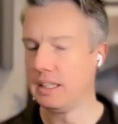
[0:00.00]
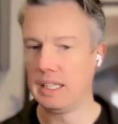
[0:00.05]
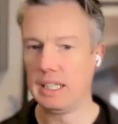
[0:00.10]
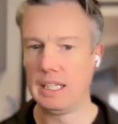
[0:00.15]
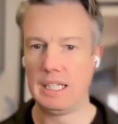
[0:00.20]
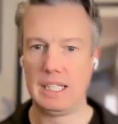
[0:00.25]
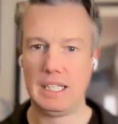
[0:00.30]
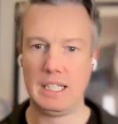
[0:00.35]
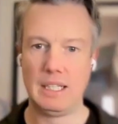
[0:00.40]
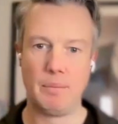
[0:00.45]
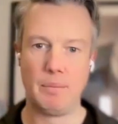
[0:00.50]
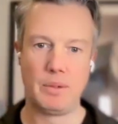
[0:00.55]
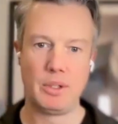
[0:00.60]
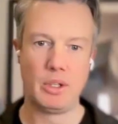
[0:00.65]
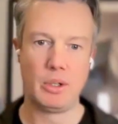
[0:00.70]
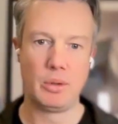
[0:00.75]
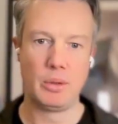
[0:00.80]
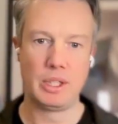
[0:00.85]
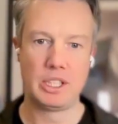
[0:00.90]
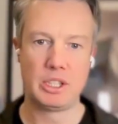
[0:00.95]

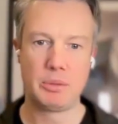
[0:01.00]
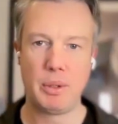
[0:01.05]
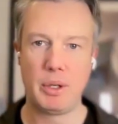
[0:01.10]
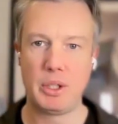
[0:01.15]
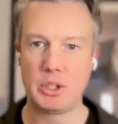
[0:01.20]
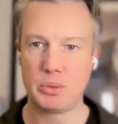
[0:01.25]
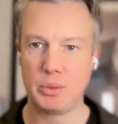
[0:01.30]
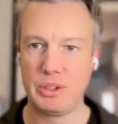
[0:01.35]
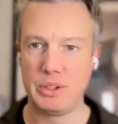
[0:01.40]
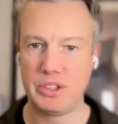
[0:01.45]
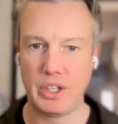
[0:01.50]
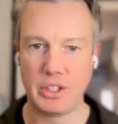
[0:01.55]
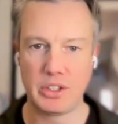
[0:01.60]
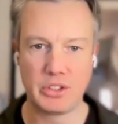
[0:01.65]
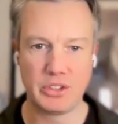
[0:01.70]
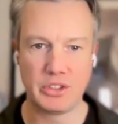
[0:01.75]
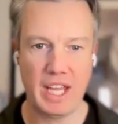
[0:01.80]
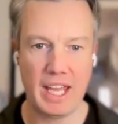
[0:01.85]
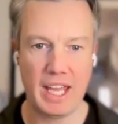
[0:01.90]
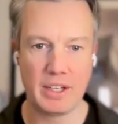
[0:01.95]
experienced
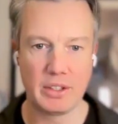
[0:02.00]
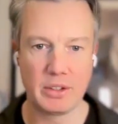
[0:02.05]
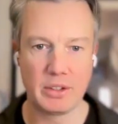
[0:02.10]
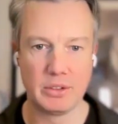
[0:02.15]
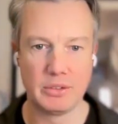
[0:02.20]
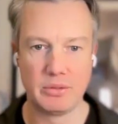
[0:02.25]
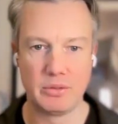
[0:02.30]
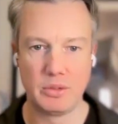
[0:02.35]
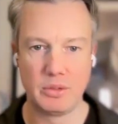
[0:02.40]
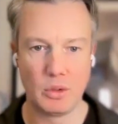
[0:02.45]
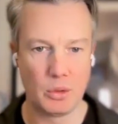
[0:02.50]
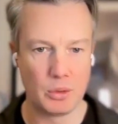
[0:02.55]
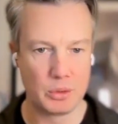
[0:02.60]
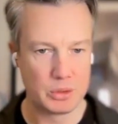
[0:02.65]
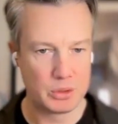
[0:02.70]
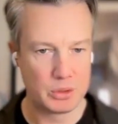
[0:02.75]
researchers handled all the